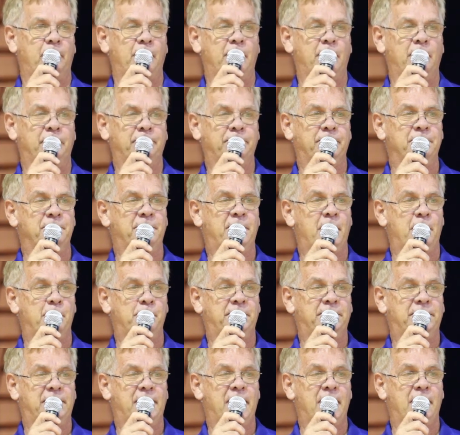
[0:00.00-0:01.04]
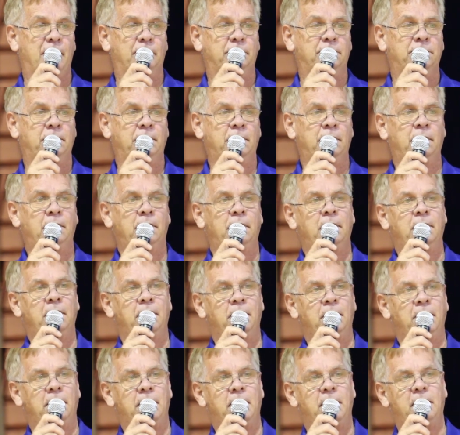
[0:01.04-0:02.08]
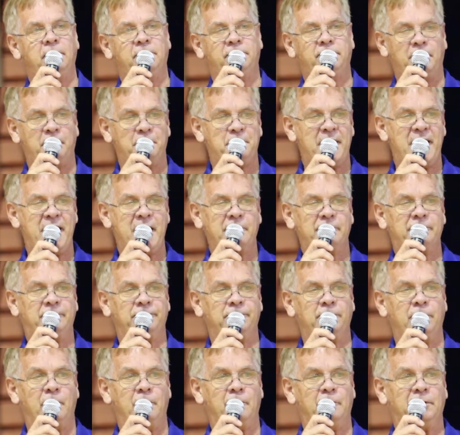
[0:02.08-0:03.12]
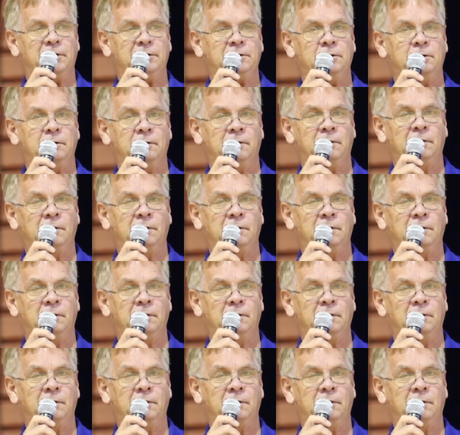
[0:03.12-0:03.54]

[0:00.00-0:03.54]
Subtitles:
oil from coming down and from backflowing.